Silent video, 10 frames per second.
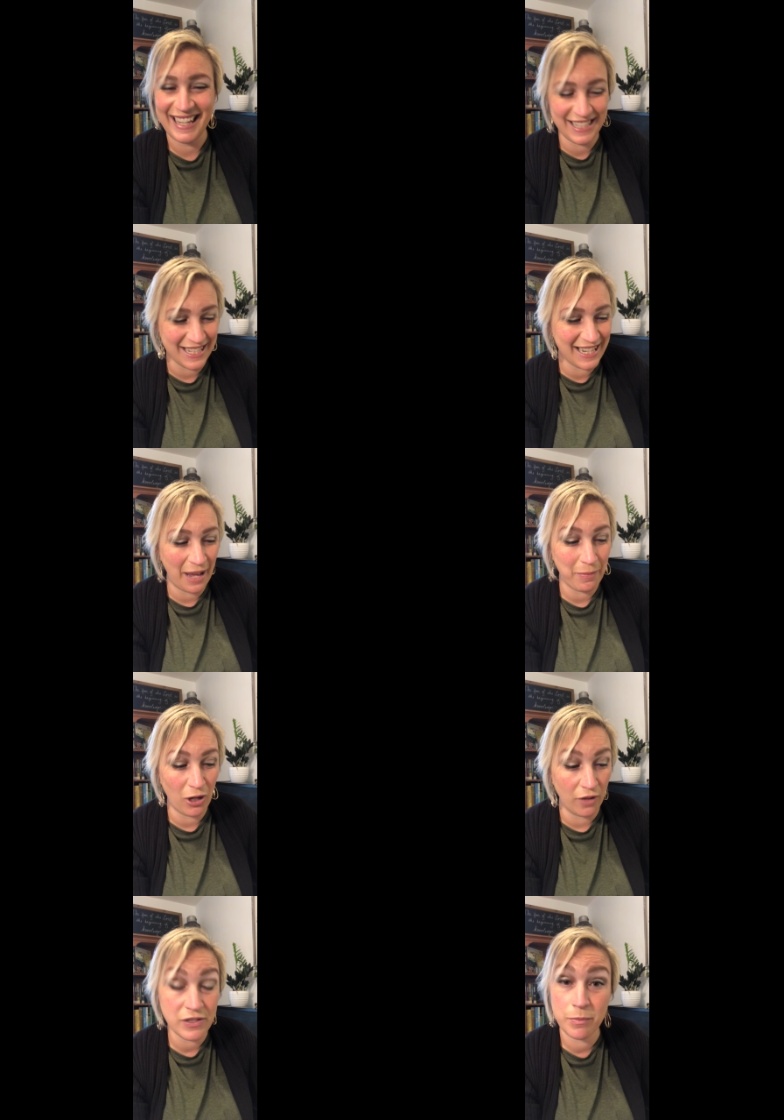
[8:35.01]
it doesn't happen
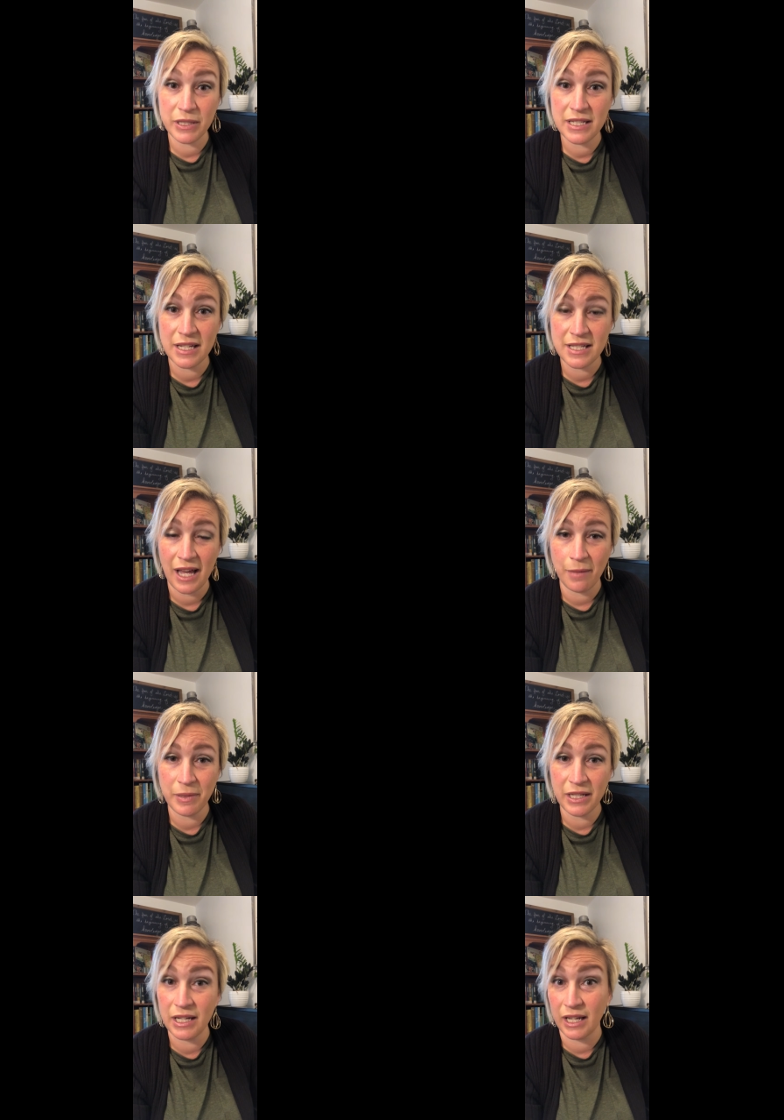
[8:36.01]
often, but it does
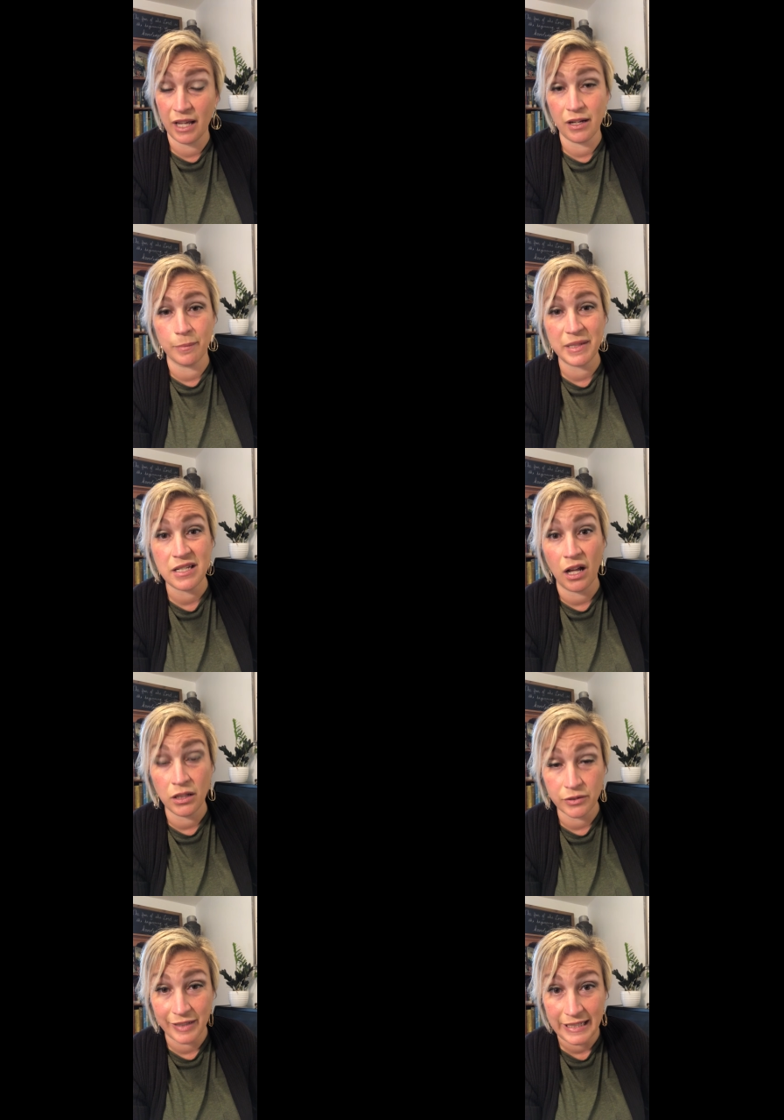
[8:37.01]
happen and it cannot be
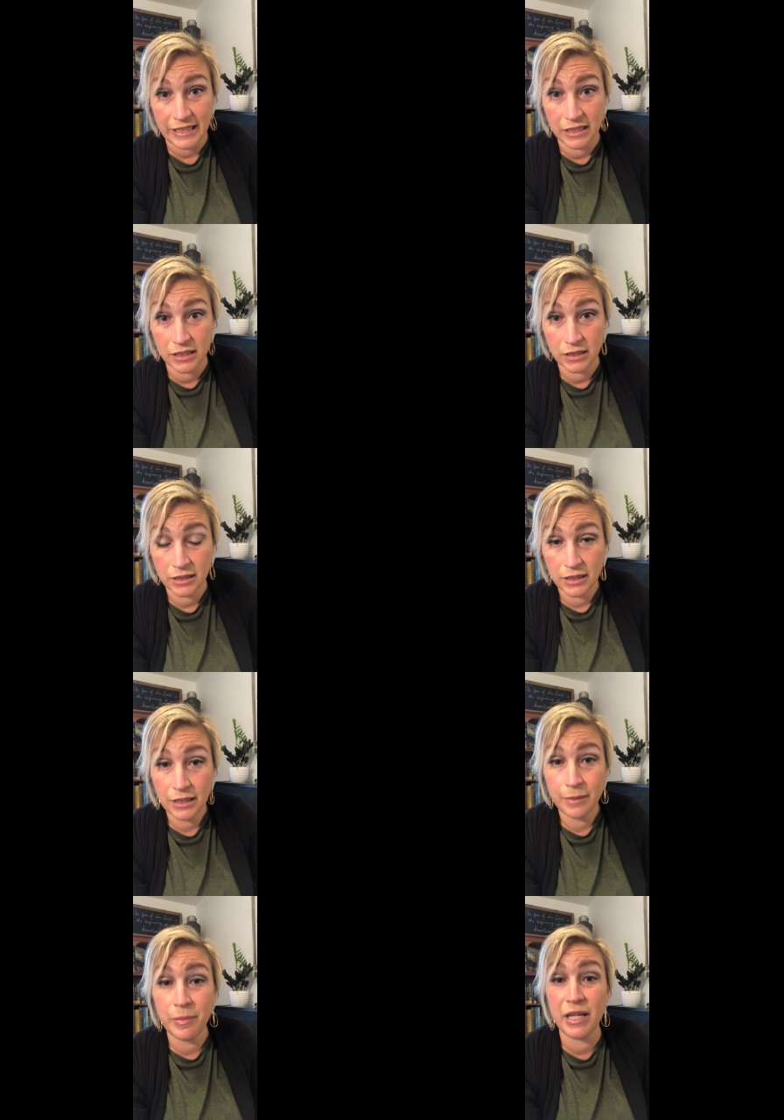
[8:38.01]
tolerated
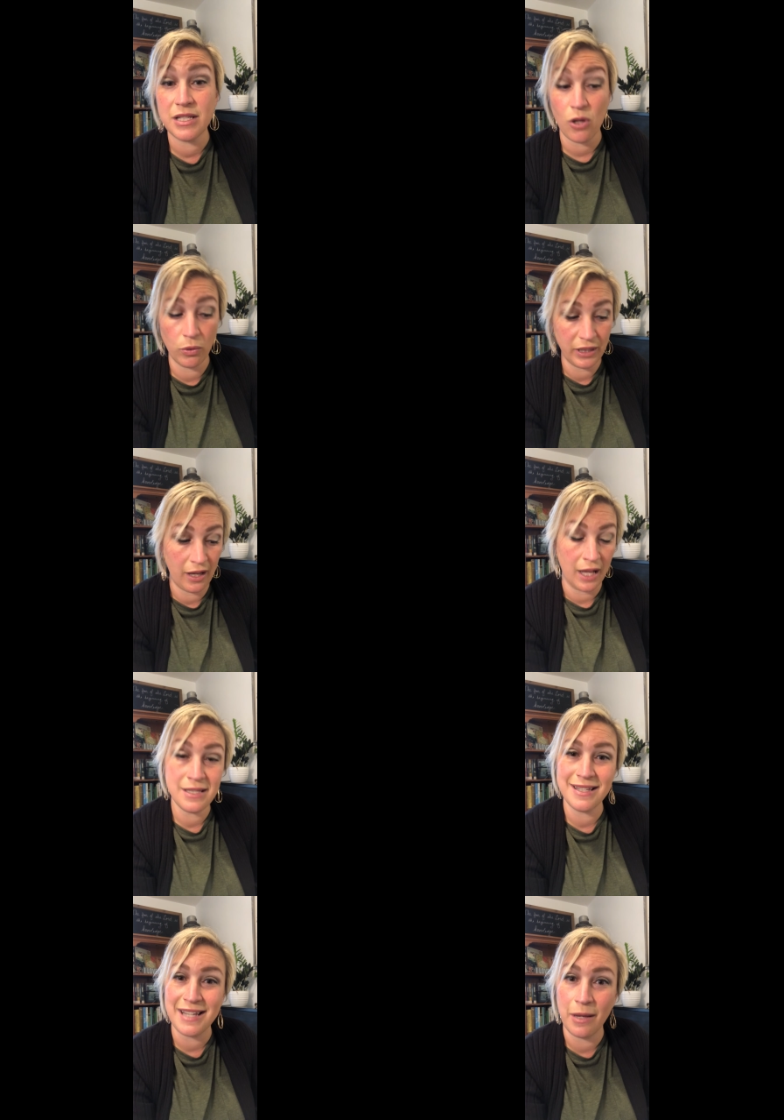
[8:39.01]
because only God's
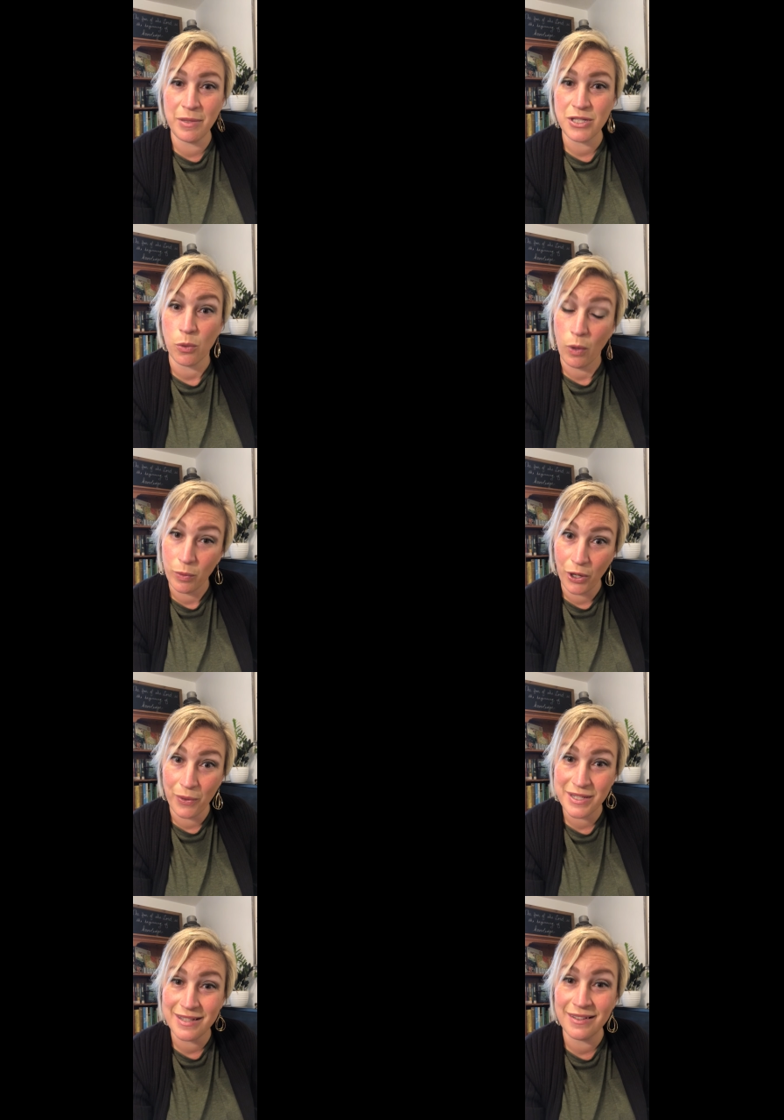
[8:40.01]
assignments are what we're
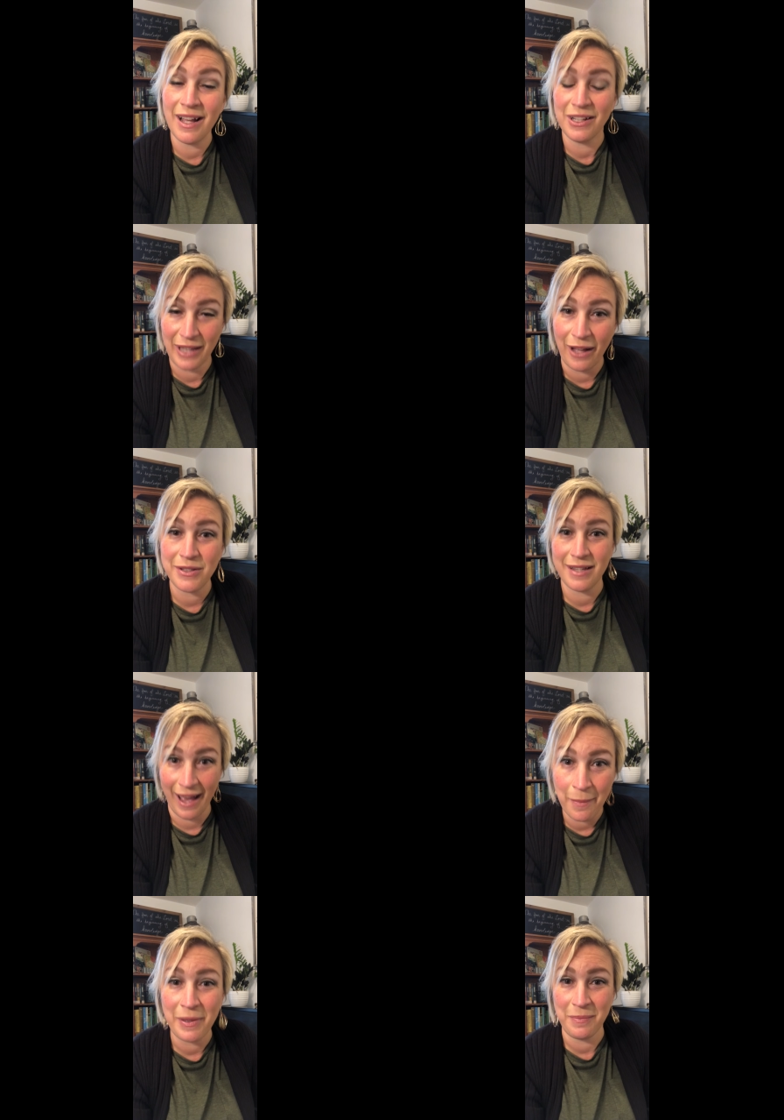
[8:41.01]
going to allow to
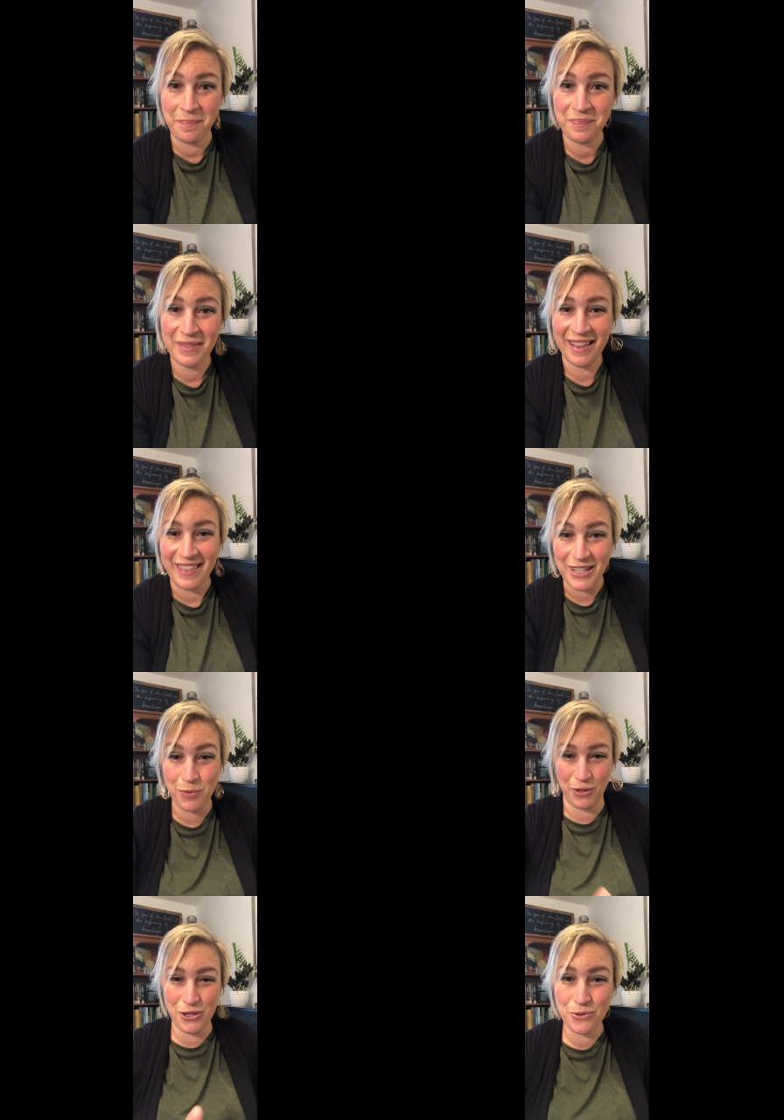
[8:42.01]
happen. That's
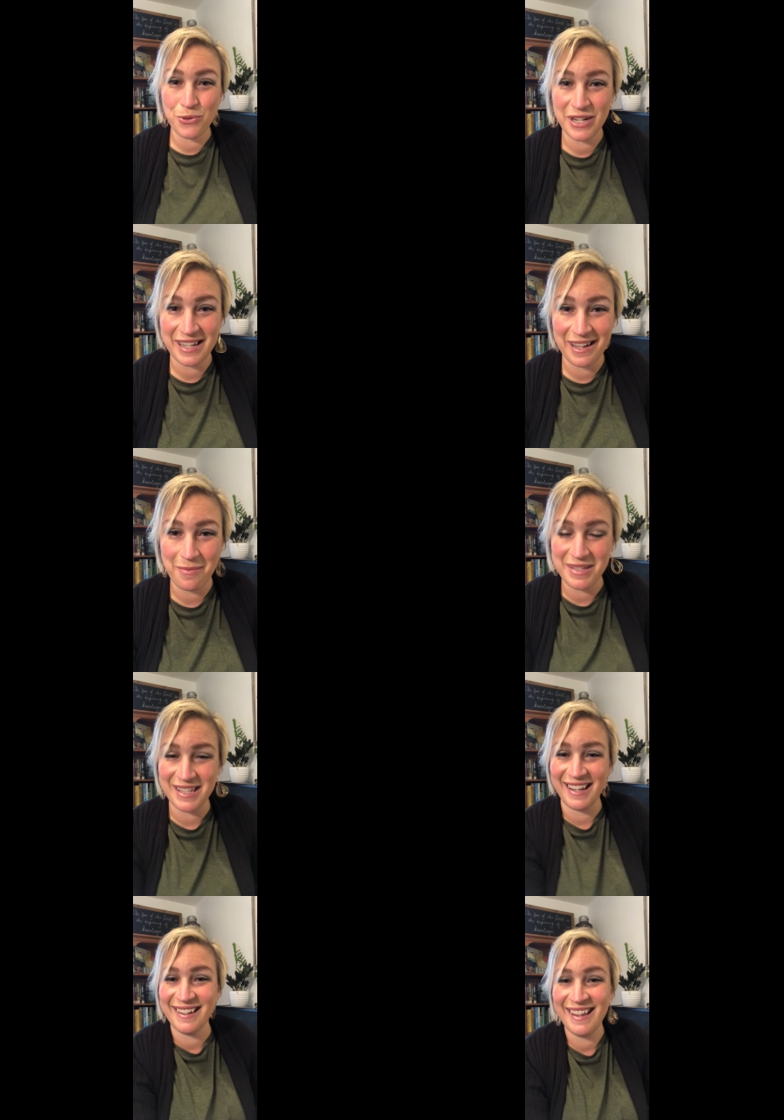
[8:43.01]
where authority comes
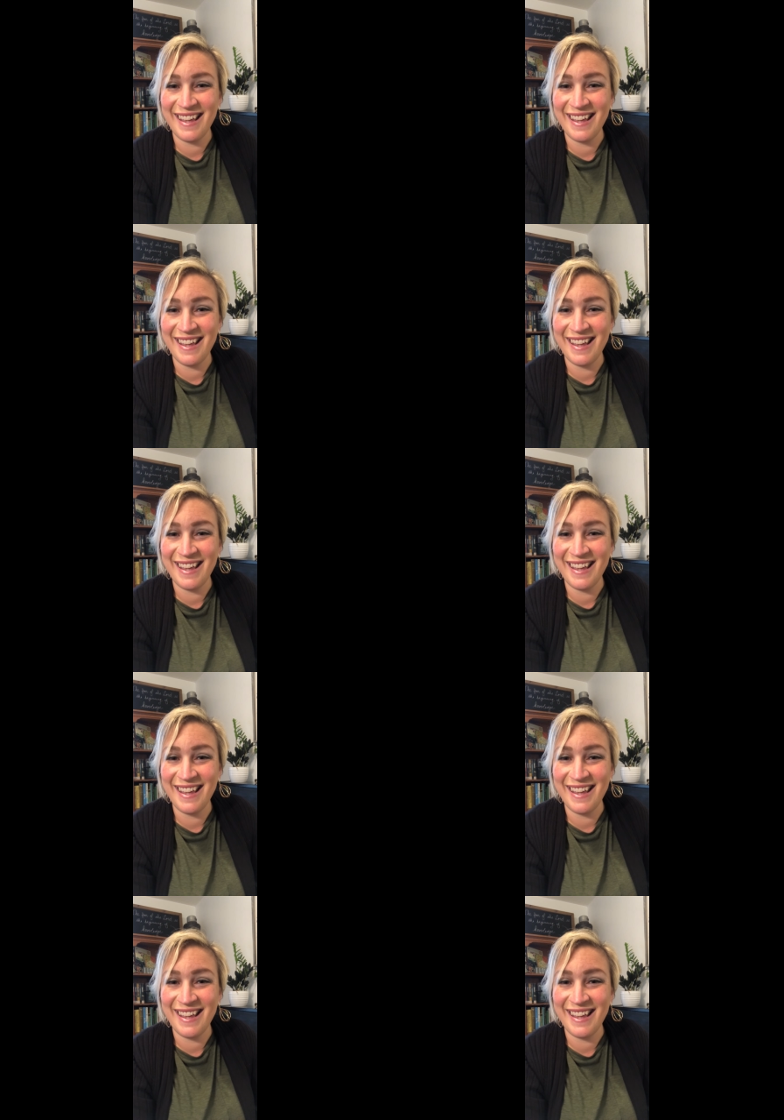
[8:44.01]
in.